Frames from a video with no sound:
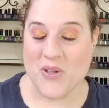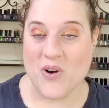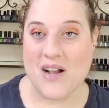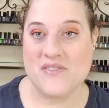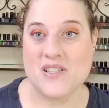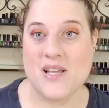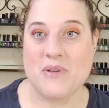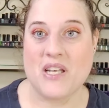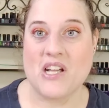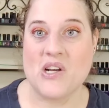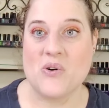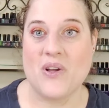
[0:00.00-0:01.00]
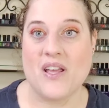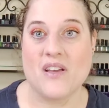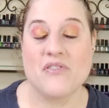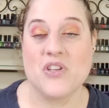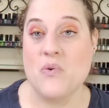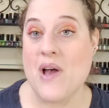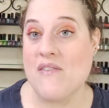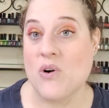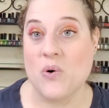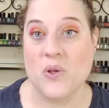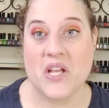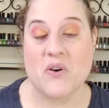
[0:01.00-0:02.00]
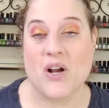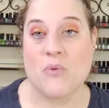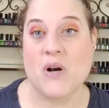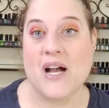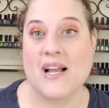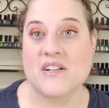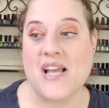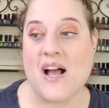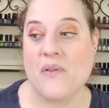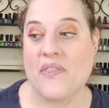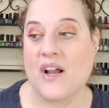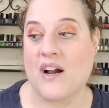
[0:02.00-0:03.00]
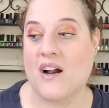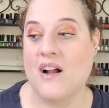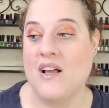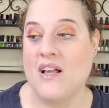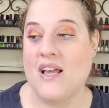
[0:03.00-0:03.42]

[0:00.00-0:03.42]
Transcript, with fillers: You'll have to let me know if you have a Holy Grail product out there